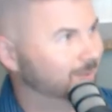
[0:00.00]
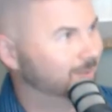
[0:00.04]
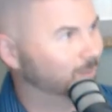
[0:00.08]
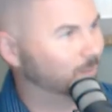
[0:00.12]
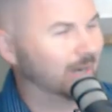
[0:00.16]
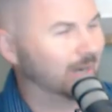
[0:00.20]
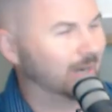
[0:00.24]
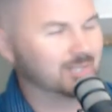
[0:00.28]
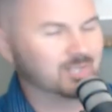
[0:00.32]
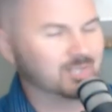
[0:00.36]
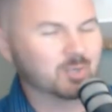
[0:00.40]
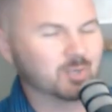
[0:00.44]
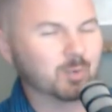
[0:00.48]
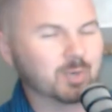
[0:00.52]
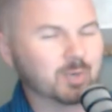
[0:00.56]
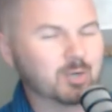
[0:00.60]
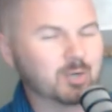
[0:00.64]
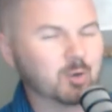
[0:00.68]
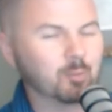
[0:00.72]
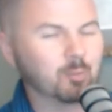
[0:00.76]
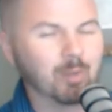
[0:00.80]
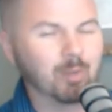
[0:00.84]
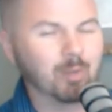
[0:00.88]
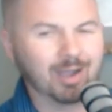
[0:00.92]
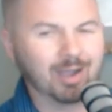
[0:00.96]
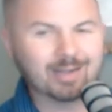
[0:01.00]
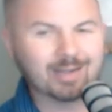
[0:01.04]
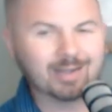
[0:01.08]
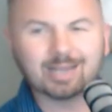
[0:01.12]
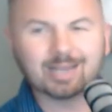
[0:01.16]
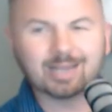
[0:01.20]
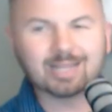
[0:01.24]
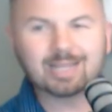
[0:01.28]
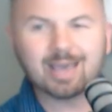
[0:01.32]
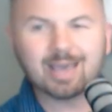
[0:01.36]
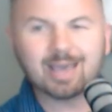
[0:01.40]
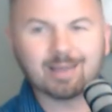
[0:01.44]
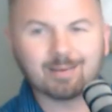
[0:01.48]
Right. So in your mind,
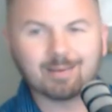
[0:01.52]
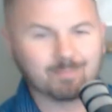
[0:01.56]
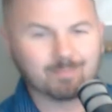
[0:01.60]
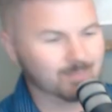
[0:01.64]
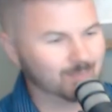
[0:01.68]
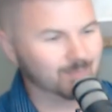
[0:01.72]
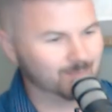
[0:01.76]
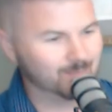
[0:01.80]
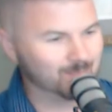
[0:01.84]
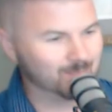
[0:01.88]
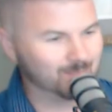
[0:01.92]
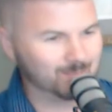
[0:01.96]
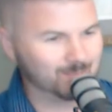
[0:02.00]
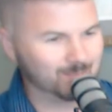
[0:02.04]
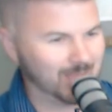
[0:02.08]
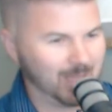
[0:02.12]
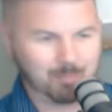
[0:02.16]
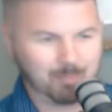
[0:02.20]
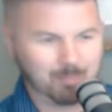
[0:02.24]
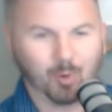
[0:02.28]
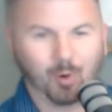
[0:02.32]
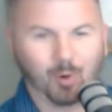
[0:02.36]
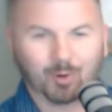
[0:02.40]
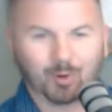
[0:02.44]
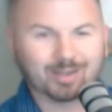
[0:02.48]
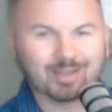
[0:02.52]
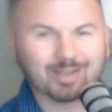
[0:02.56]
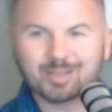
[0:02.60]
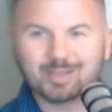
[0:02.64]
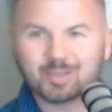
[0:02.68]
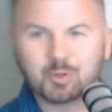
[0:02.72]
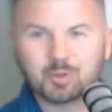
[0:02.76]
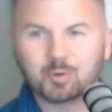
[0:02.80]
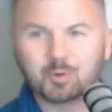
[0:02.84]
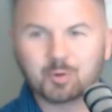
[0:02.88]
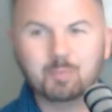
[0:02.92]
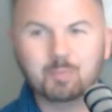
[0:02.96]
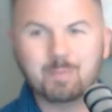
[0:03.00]
and again, that park,
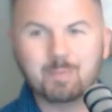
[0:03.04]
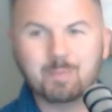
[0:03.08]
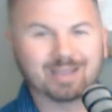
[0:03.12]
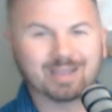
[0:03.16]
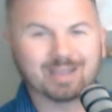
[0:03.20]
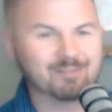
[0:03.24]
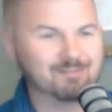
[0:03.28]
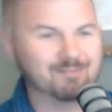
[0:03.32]
you make a